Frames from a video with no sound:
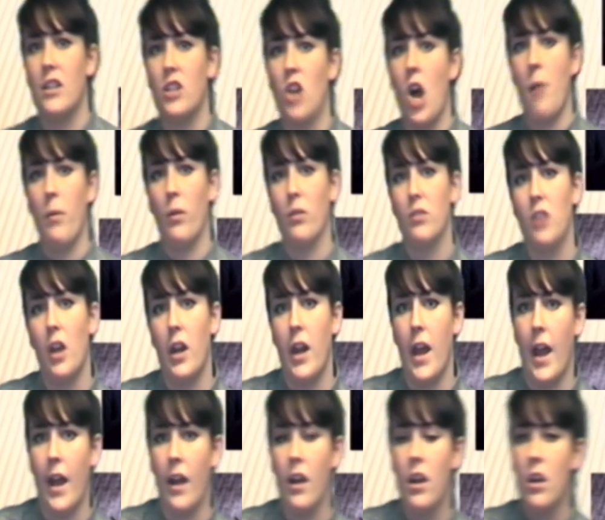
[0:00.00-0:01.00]
the time you were
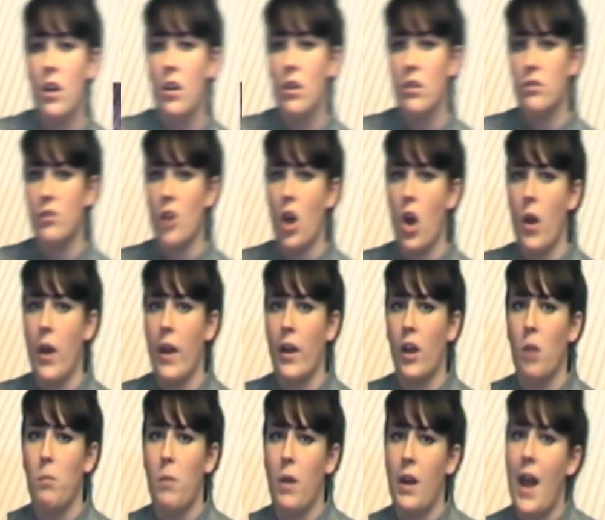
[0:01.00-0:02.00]
studying. So
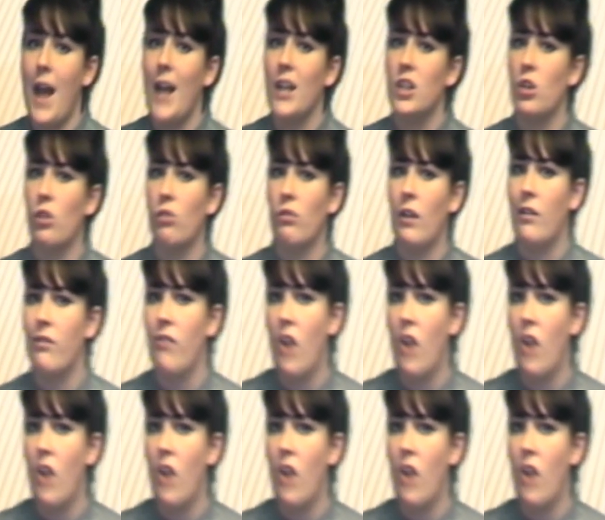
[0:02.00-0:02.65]
it could be an ancient Greek